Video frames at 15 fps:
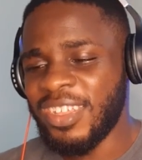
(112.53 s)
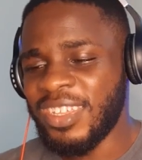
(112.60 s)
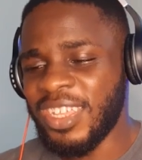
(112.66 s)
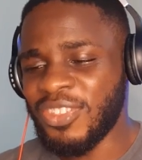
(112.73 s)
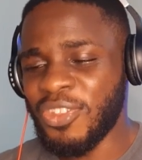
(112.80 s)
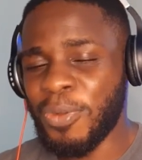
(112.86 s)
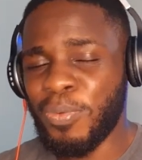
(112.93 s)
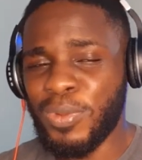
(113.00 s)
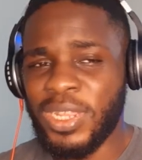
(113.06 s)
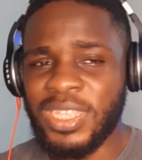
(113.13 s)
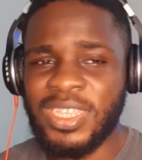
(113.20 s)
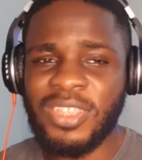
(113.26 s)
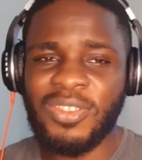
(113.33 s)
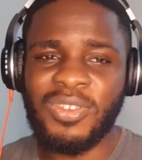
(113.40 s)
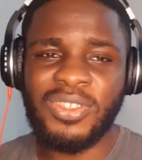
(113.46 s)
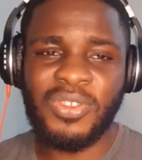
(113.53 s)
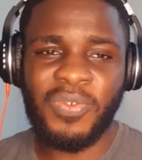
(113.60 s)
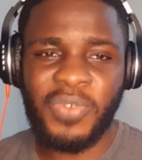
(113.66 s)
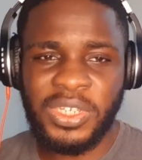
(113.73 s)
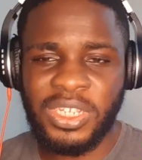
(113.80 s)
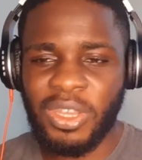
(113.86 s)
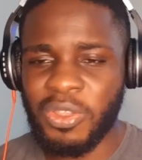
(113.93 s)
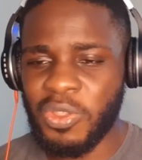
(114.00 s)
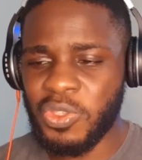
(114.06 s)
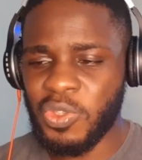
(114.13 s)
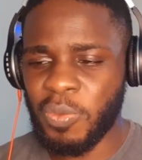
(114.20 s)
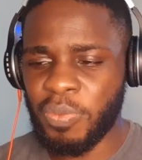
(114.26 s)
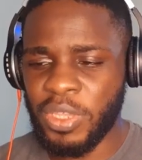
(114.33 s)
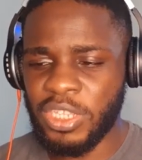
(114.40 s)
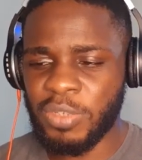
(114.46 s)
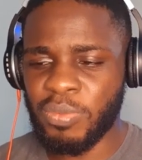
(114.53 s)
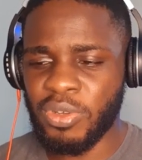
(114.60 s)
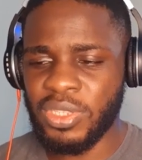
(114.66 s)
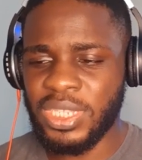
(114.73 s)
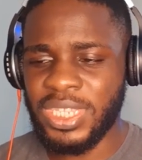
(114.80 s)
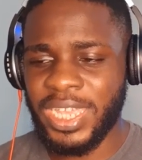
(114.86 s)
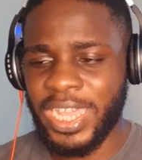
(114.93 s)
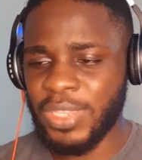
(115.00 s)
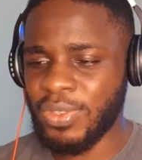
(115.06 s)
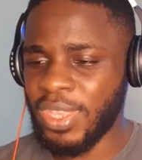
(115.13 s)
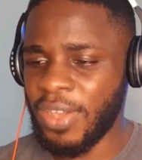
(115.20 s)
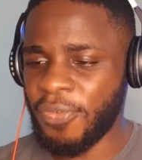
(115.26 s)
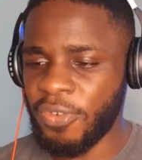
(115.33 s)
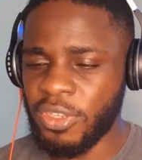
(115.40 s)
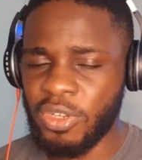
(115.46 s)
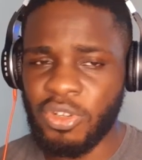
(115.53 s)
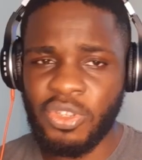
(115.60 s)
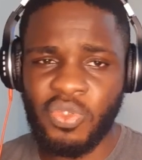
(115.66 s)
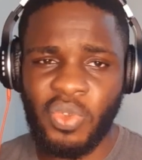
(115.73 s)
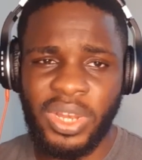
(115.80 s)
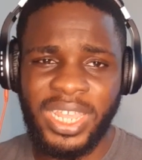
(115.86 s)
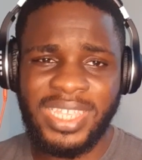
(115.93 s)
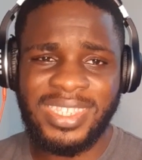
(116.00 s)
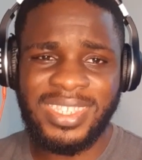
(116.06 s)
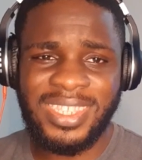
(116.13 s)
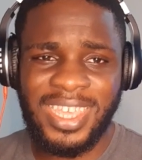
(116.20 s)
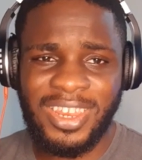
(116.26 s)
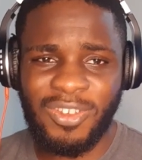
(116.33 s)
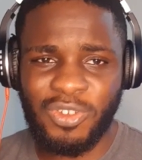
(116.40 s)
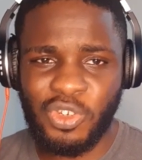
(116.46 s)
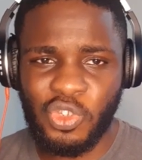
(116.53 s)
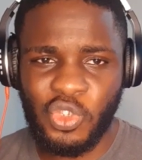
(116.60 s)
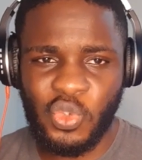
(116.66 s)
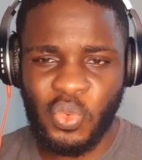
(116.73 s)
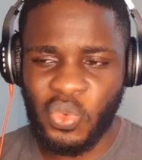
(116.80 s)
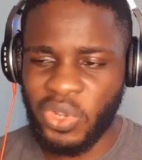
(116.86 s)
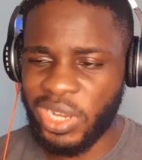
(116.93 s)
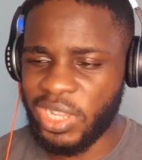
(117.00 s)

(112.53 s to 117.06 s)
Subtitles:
He has not played yet on his official YouTube page, but guys, without further ado, let's get on this one.